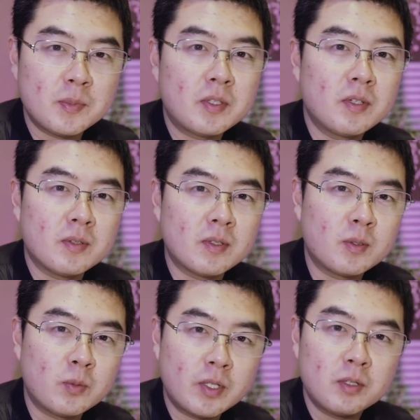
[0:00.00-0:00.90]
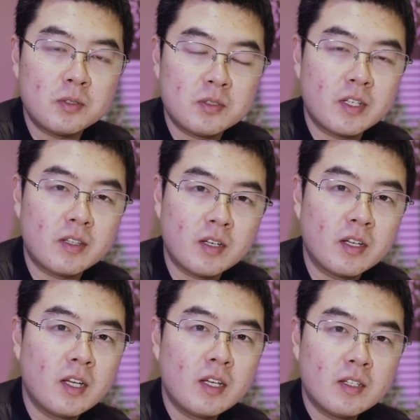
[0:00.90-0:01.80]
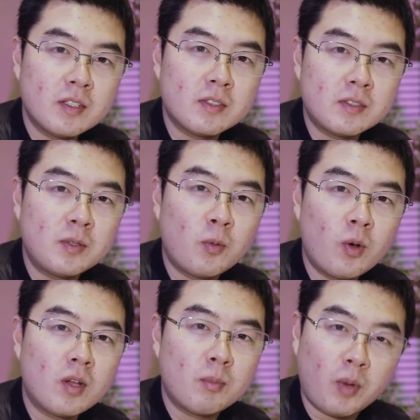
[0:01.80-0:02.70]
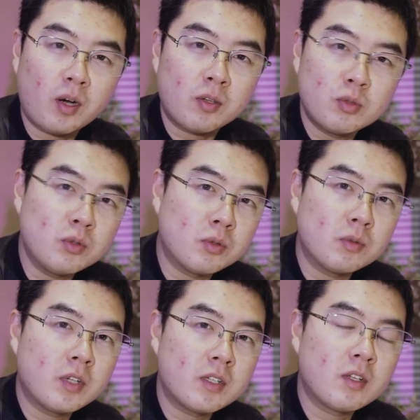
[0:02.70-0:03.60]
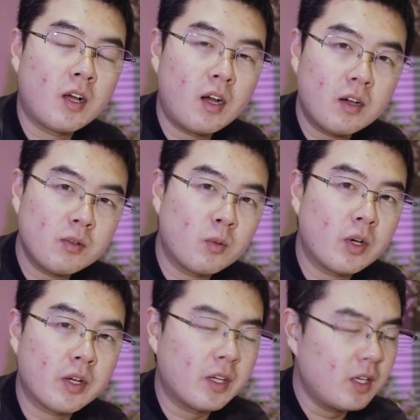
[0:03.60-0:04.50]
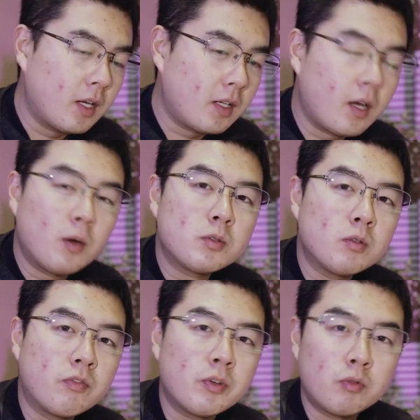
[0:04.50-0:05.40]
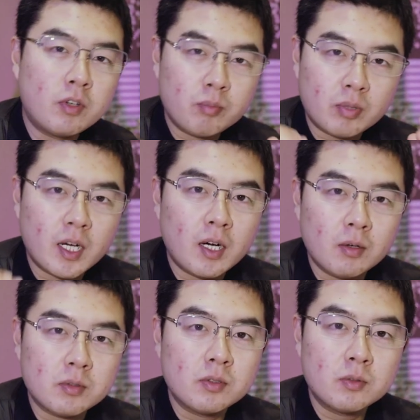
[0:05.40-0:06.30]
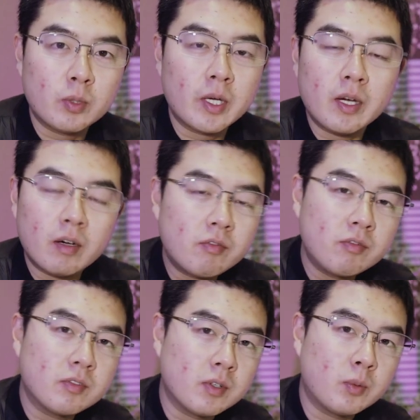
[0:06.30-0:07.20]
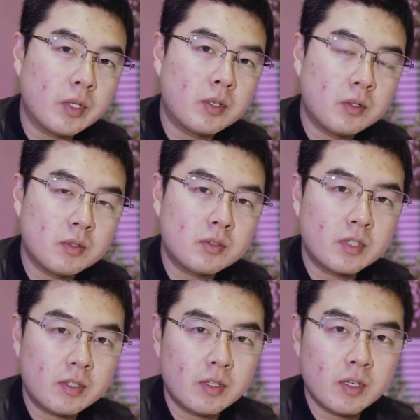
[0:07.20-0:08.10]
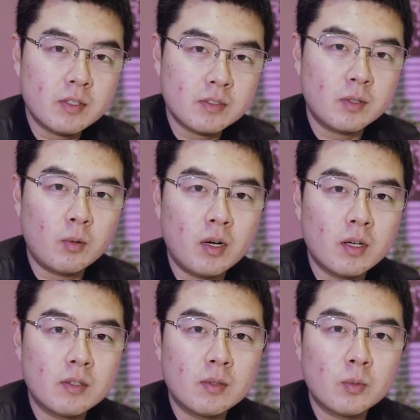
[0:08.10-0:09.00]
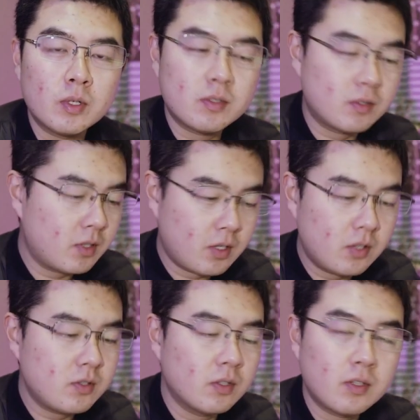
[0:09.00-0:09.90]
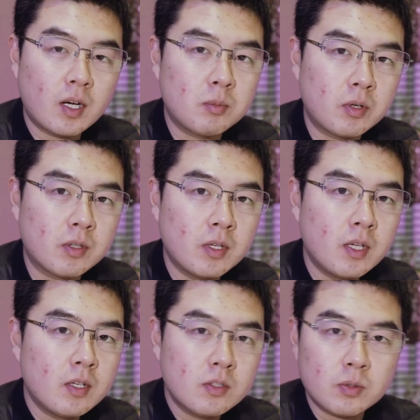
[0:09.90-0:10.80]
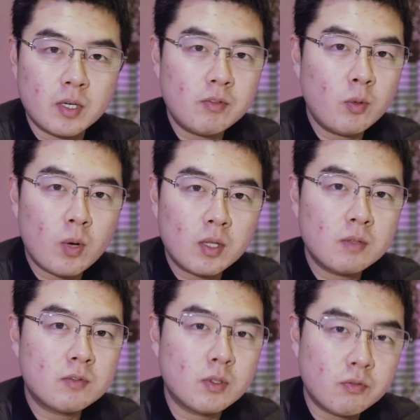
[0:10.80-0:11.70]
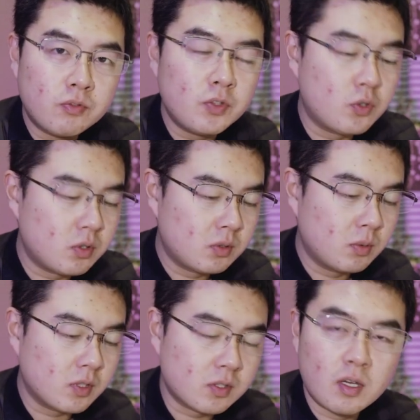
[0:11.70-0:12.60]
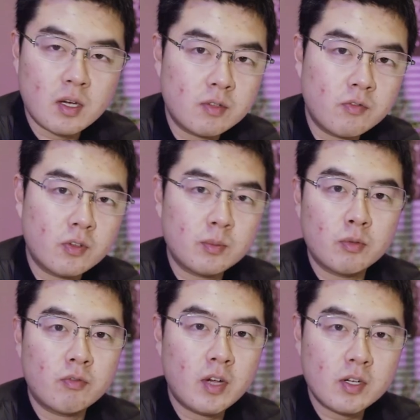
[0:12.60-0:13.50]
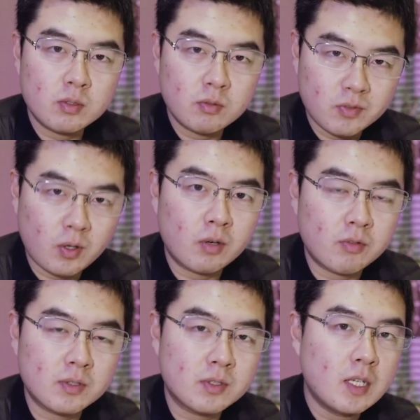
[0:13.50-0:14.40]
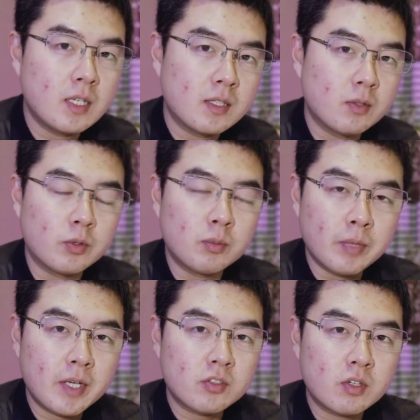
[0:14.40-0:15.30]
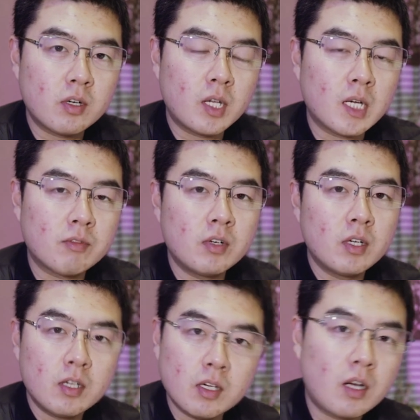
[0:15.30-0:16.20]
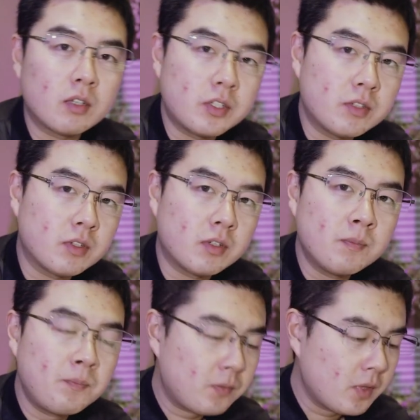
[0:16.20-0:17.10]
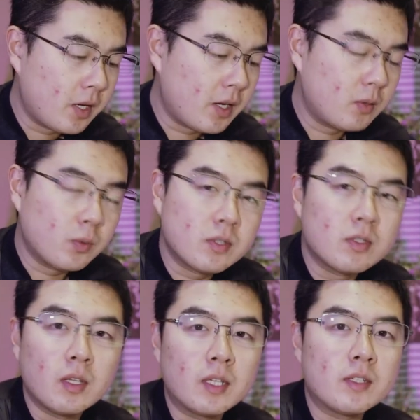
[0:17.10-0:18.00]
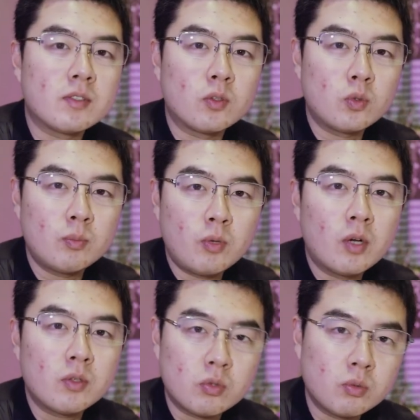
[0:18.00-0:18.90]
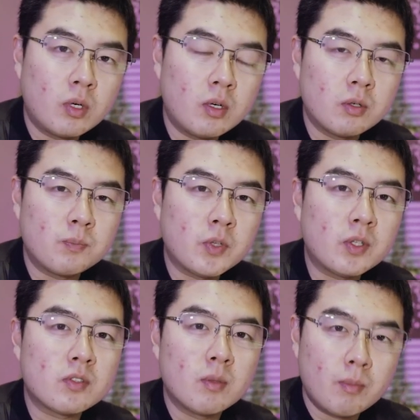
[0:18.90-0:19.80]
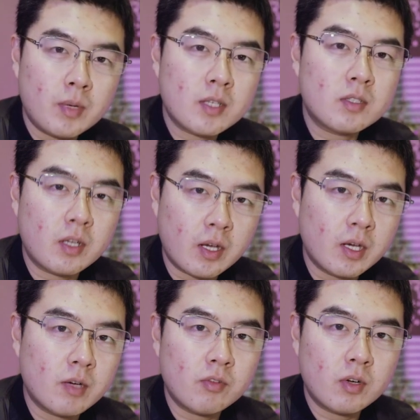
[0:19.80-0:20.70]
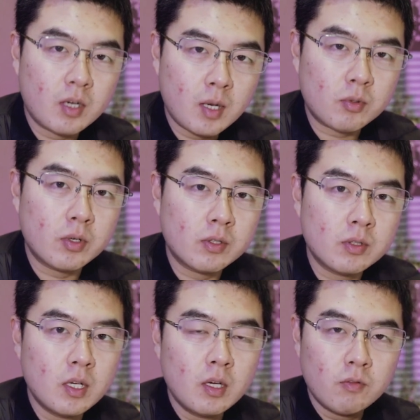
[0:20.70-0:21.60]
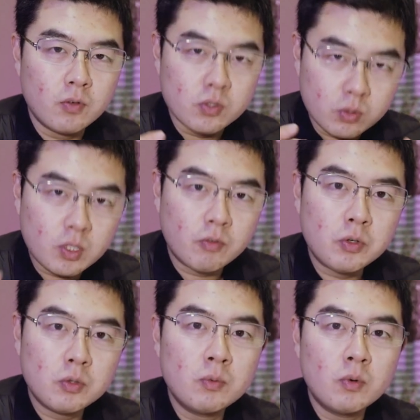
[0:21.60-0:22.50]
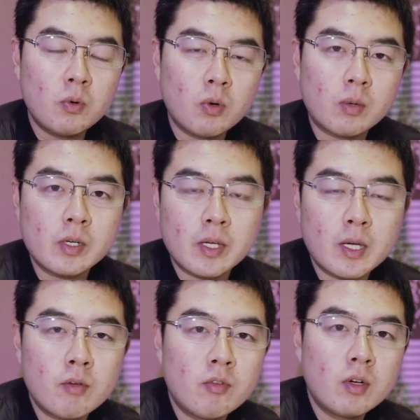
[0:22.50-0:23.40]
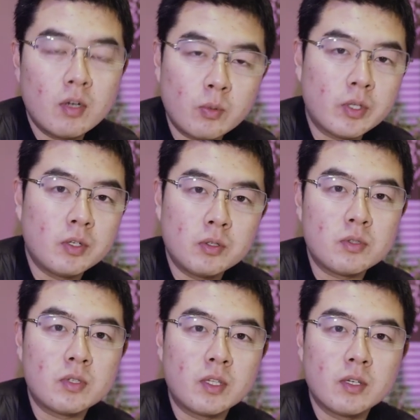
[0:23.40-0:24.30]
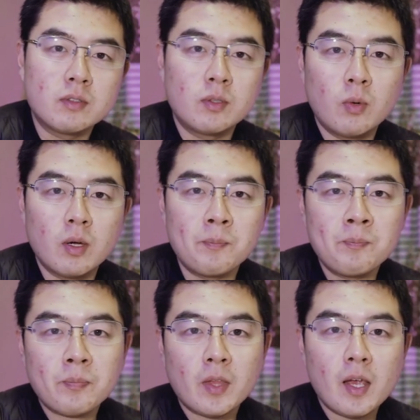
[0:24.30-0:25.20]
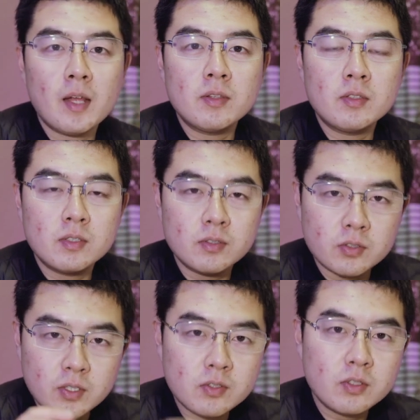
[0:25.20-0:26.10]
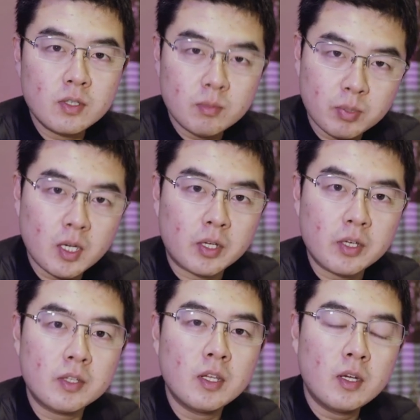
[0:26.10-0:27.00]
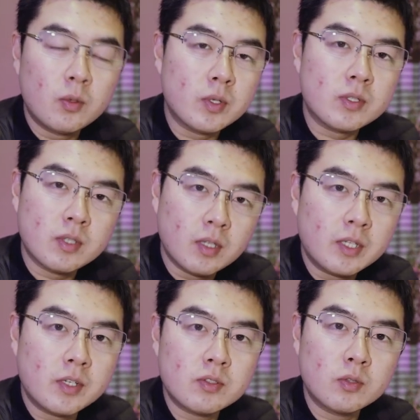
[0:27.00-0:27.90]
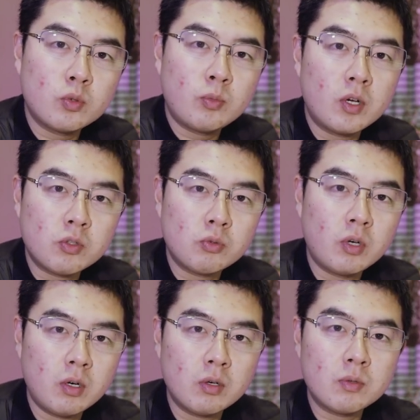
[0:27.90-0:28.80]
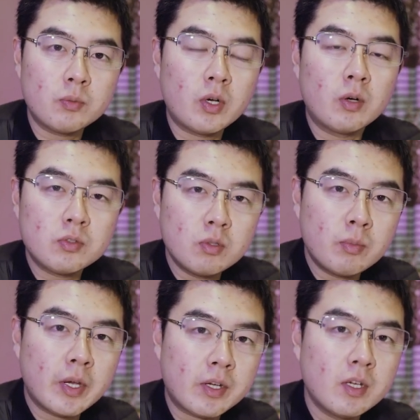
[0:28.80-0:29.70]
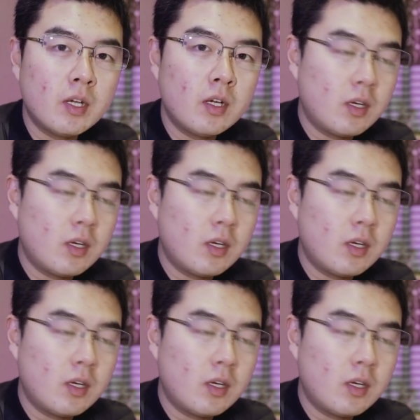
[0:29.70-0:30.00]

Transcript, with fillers: speaking, the Ricoh Theta Z1 Mark II is on the way, and I also feel very proud to have the Ricoh Theta Z1 with constant upgrade. So every one of the features we designed for the professional photographers will make their life a lot easier. And with the latest 2.20, it is a must-have upgrade for those of you who already have Ricoh Theta Z1. And this plugin with the latest 2.20 will also make